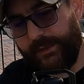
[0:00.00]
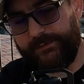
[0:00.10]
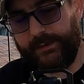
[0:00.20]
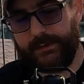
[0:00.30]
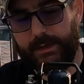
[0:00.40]
that
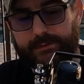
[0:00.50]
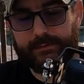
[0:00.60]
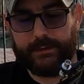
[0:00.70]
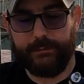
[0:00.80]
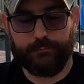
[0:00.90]
said, guys,
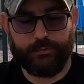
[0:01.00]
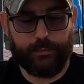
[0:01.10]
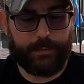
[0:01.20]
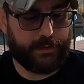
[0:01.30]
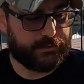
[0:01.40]
I do
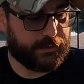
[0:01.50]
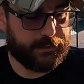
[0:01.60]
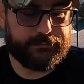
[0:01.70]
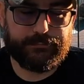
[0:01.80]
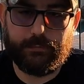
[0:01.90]

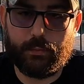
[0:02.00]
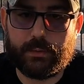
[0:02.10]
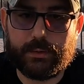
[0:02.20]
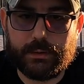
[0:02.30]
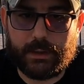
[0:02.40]
apologize
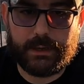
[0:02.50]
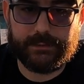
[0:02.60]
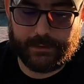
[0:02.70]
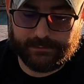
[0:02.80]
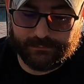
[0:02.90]
for kind
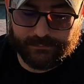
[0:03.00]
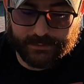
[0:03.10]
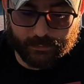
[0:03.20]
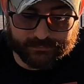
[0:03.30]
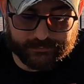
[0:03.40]
of how this
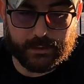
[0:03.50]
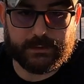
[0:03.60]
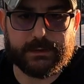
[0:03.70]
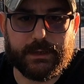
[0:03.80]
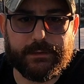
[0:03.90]
video was cut
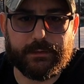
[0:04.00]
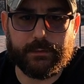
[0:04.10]
together.